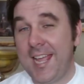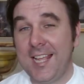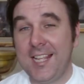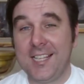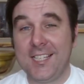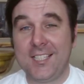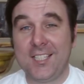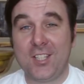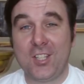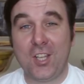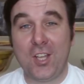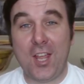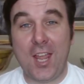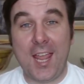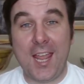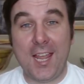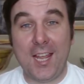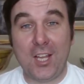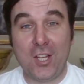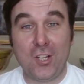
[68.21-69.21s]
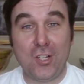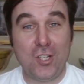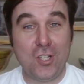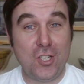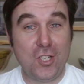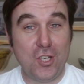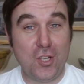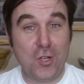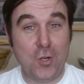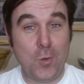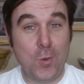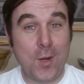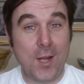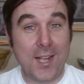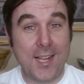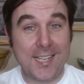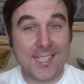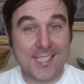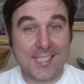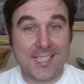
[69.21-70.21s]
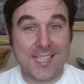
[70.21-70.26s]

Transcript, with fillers: is that it can do